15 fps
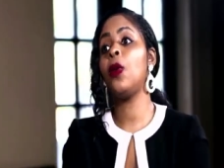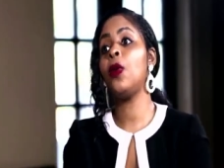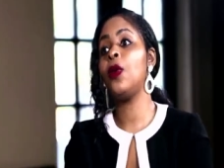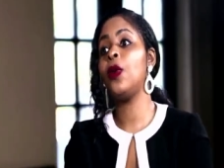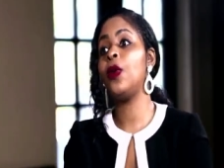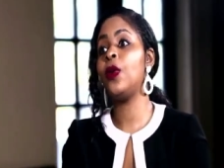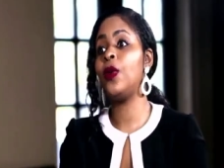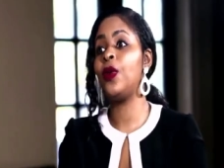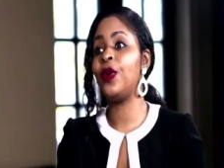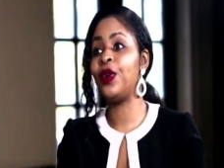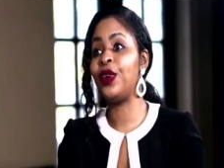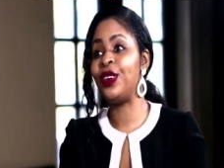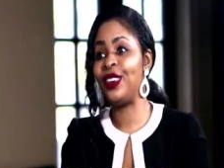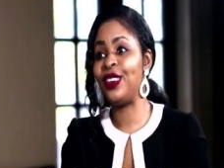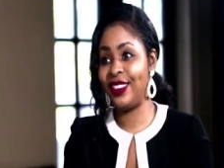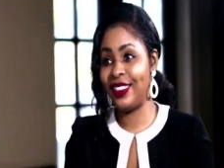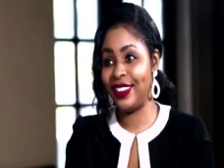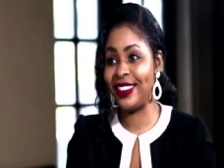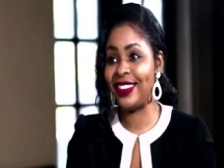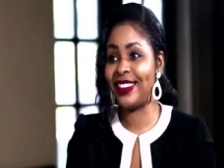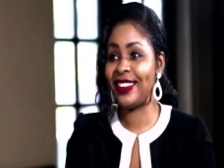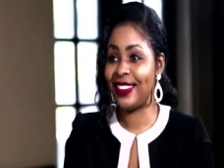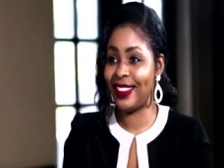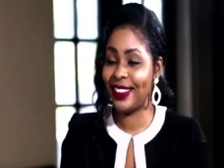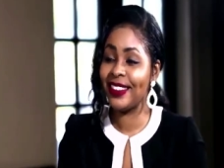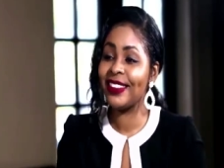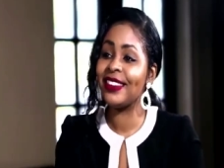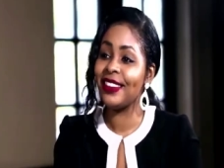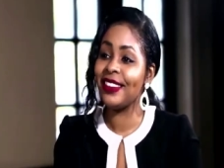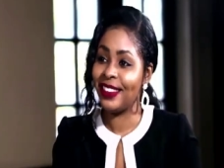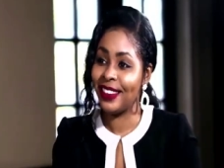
And everybody knows who Jamon Diamond is now.